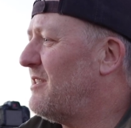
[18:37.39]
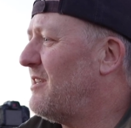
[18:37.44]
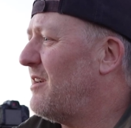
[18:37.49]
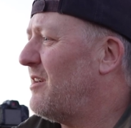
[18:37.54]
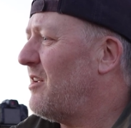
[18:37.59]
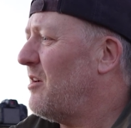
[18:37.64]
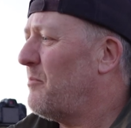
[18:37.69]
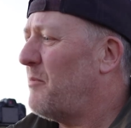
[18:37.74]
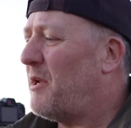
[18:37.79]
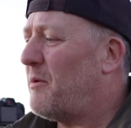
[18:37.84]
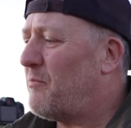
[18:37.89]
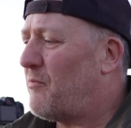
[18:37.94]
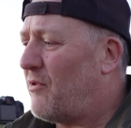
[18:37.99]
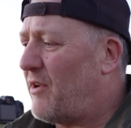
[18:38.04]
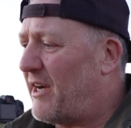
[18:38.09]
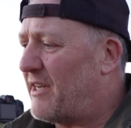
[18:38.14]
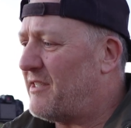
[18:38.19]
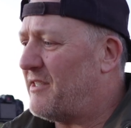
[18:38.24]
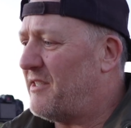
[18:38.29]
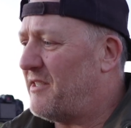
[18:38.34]
And I don't mean
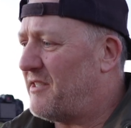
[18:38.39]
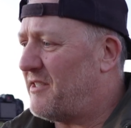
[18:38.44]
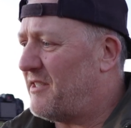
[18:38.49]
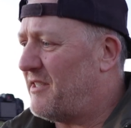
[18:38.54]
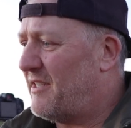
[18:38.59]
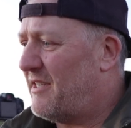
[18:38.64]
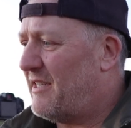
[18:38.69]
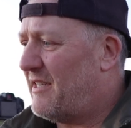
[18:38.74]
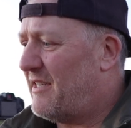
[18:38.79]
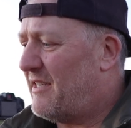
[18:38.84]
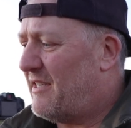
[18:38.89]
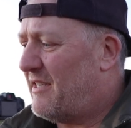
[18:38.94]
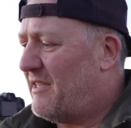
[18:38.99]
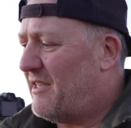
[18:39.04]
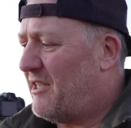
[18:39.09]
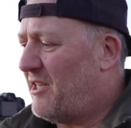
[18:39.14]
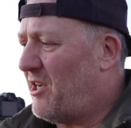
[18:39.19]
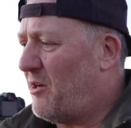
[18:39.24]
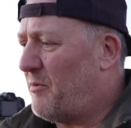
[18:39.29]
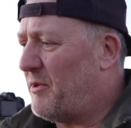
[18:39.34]
practice,
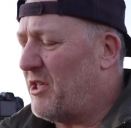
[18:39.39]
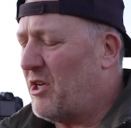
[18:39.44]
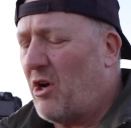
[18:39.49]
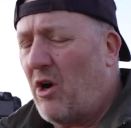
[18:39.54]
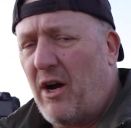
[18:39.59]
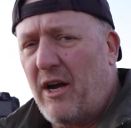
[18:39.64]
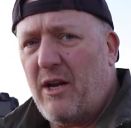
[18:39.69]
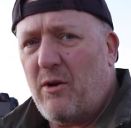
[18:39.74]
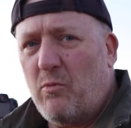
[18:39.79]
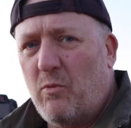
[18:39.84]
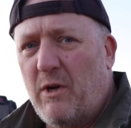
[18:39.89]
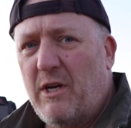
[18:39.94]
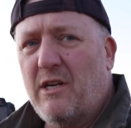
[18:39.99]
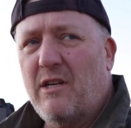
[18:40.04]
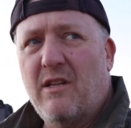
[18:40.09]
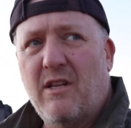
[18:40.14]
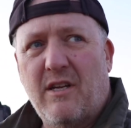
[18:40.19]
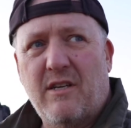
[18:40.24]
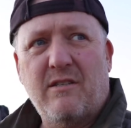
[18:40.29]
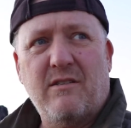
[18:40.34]
you know, with an iron
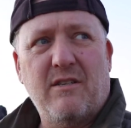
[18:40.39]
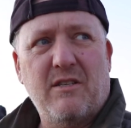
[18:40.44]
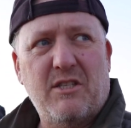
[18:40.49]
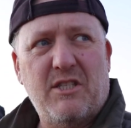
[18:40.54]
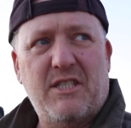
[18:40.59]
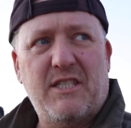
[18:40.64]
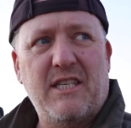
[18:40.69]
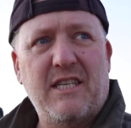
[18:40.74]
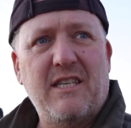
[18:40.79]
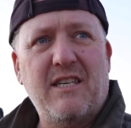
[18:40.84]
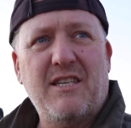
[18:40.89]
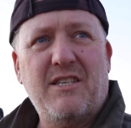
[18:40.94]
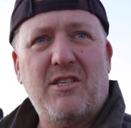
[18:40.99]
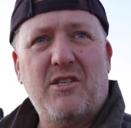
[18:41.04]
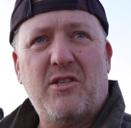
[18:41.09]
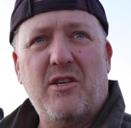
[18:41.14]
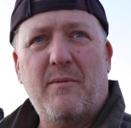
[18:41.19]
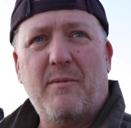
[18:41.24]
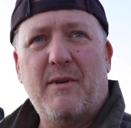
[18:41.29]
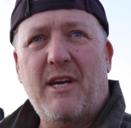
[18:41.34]
will and steely
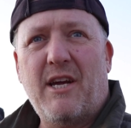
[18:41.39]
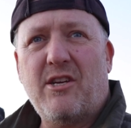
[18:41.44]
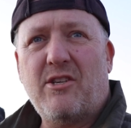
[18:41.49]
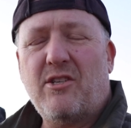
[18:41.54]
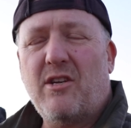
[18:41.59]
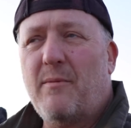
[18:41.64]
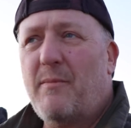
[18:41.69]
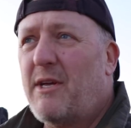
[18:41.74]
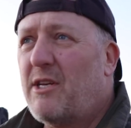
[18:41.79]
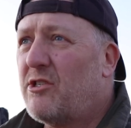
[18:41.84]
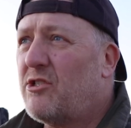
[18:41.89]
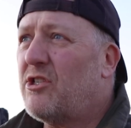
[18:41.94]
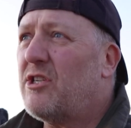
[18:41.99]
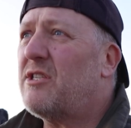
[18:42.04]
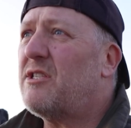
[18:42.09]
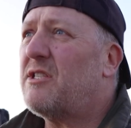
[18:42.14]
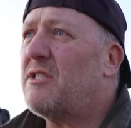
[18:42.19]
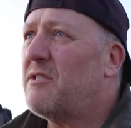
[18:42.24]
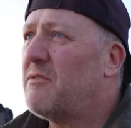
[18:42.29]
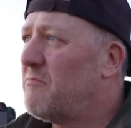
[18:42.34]
determination. I mean
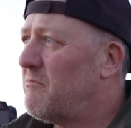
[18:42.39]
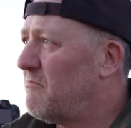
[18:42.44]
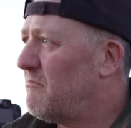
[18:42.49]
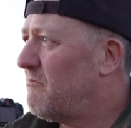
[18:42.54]
just